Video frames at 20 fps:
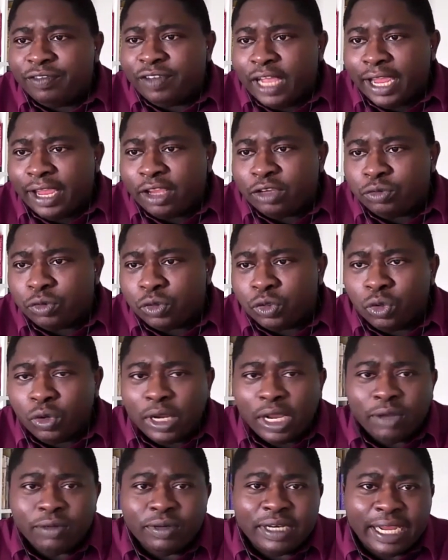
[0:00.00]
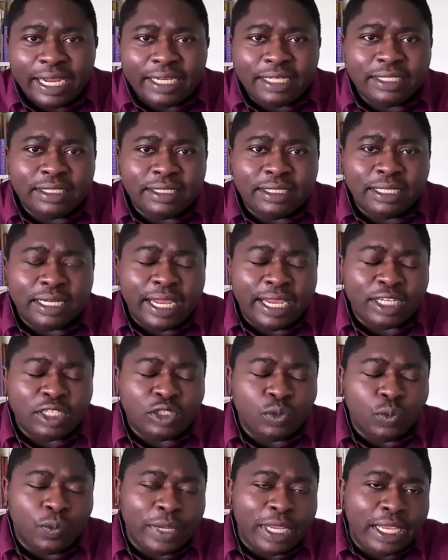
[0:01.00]
Flyers will go out next
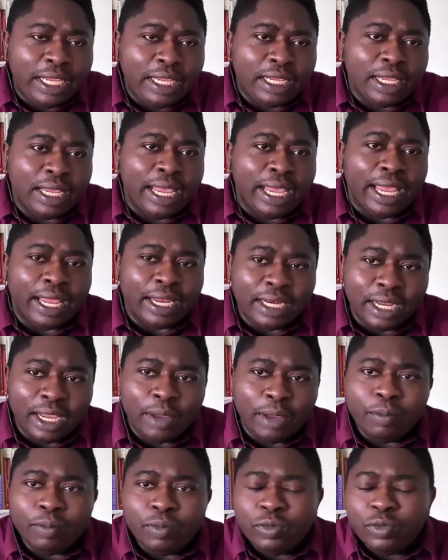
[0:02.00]
week, and